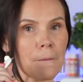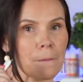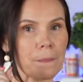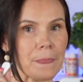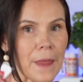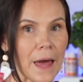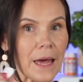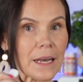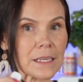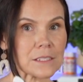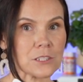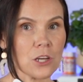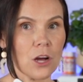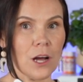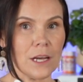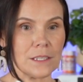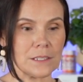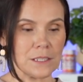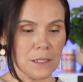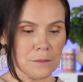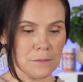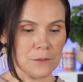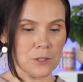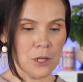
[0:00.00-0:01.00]
that is
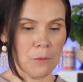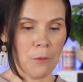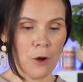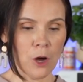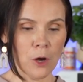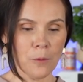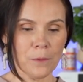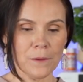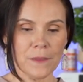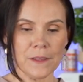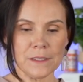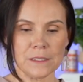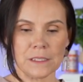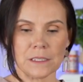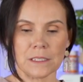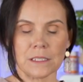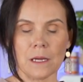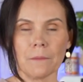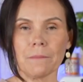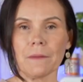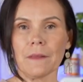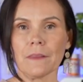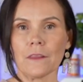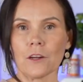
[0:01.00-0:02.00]
awesome. So I'm hoping this is
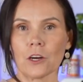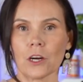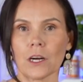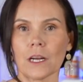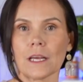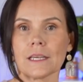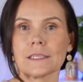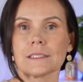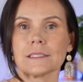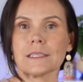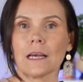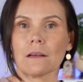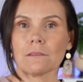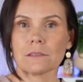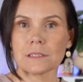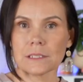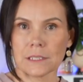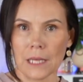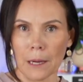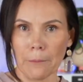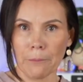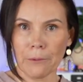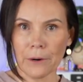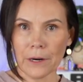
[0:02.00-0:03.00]
something they're going to sell
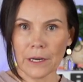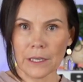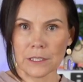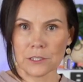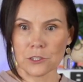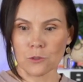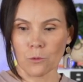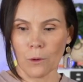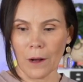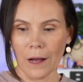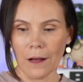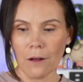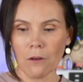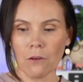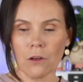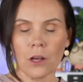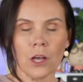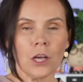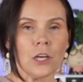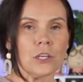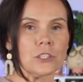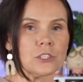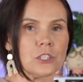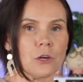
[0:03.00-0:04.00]
separate as well.
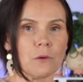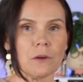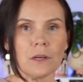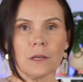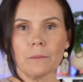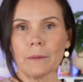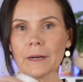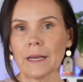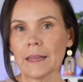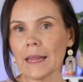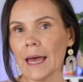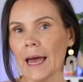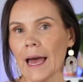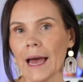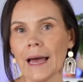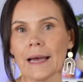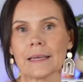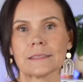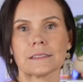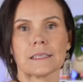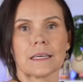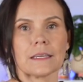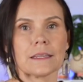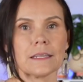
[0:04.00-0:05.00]
So anybody that
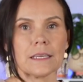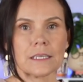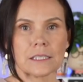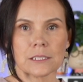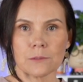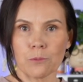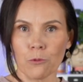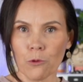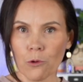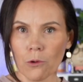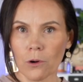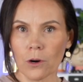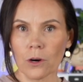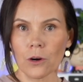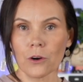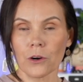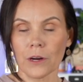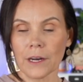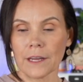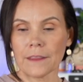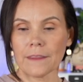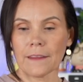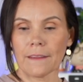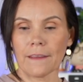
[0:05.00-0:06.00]
has like the Explorer or
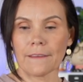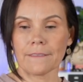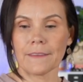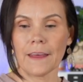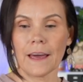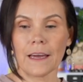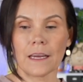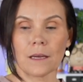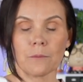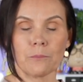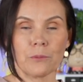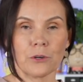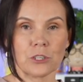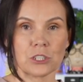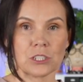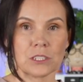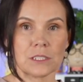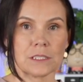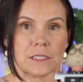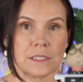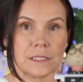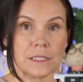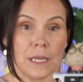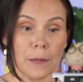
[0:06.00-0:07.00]
anything like that can
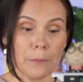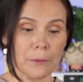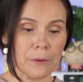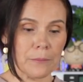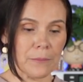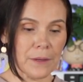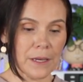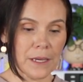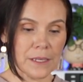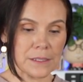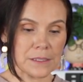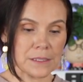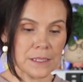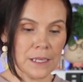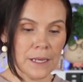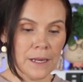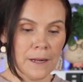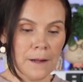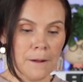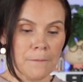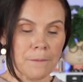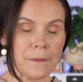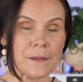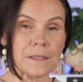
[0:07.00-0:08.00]
purchase this separate, because
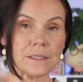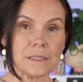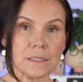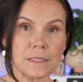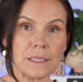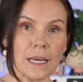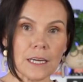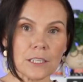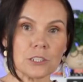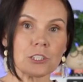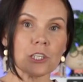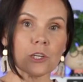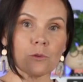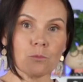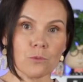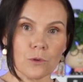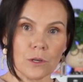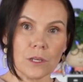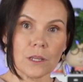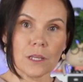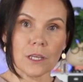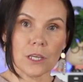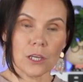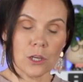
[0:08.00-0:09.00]
this is actually
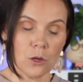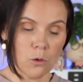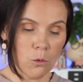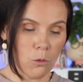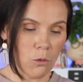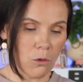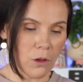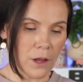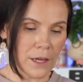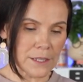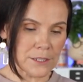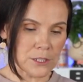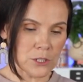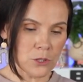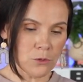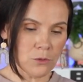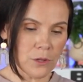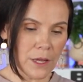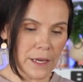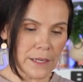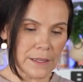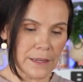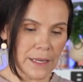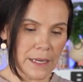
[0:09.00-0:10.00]
really cool. I do
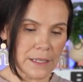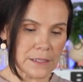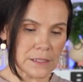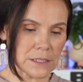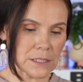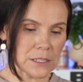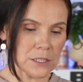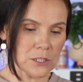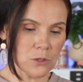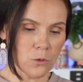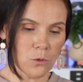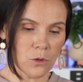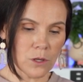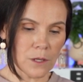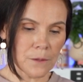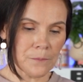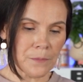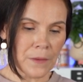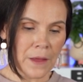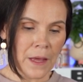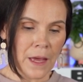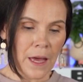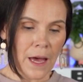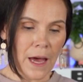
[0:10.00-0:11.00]
like that to store.
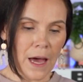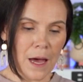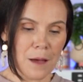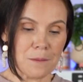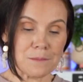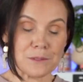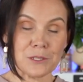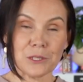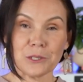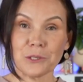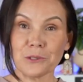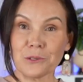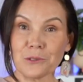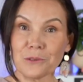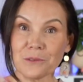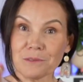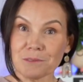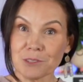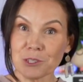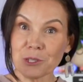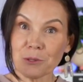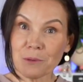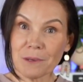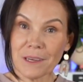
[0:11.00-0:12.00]
So you
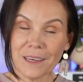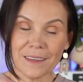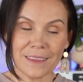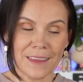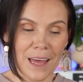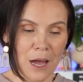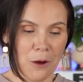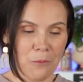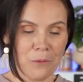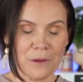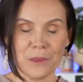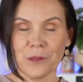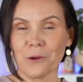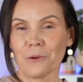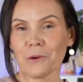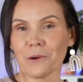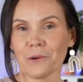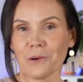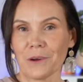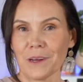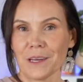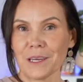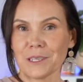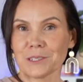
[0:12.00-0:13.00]
do get that with your
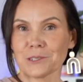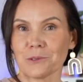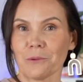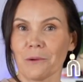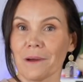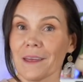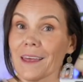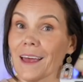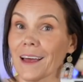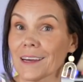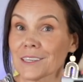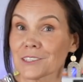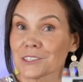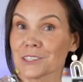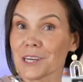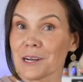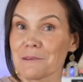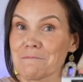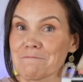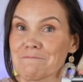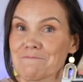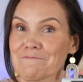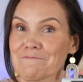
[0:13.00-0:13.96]
Cricut Joy Xtra.